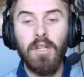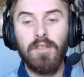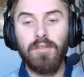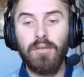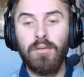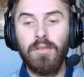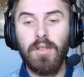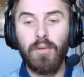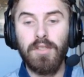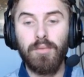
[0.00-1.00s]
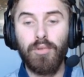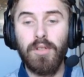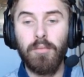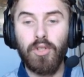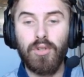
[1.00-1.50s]
so there is pretty
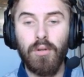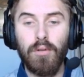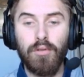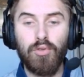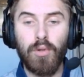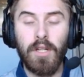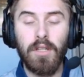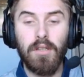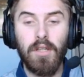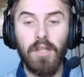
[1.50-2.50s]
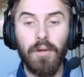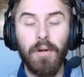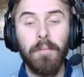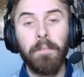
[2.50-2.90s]
much all the track here.